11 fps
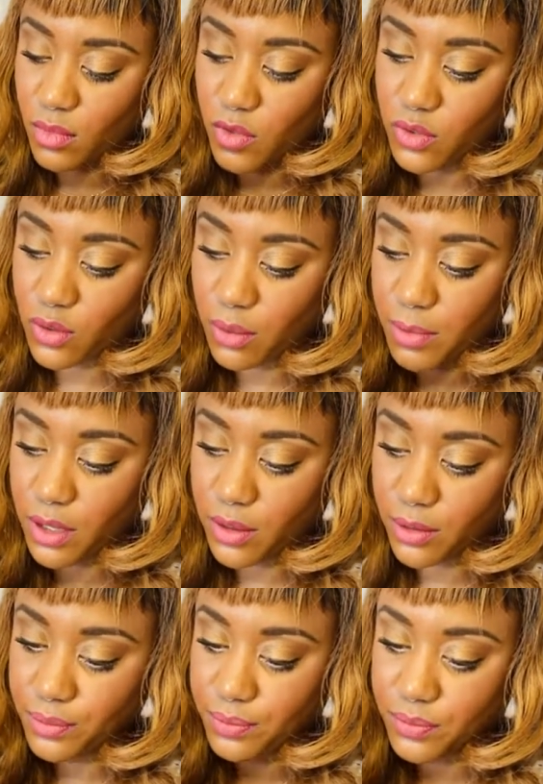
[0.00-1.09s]

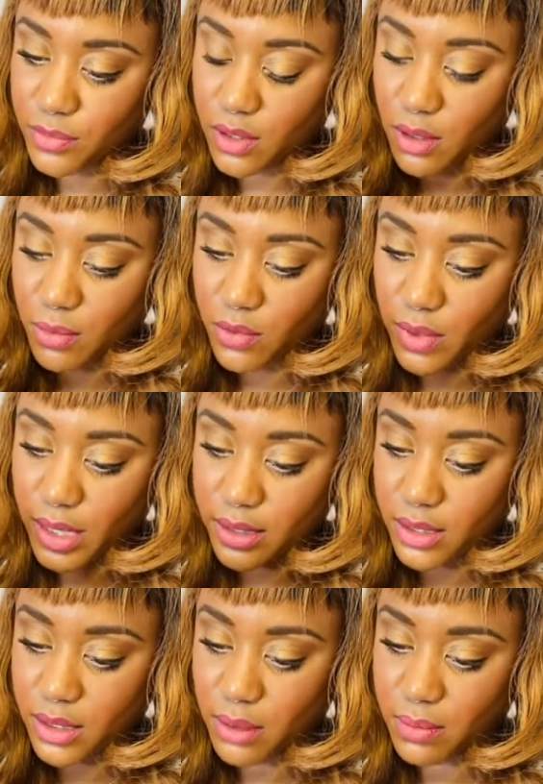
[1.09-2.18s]
Scorpio, Sun, Moon,
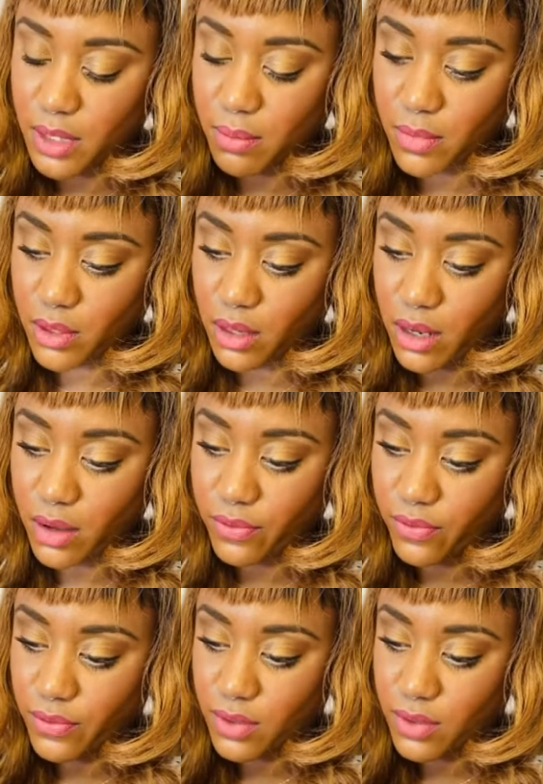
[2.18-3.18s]
Rising, September in love.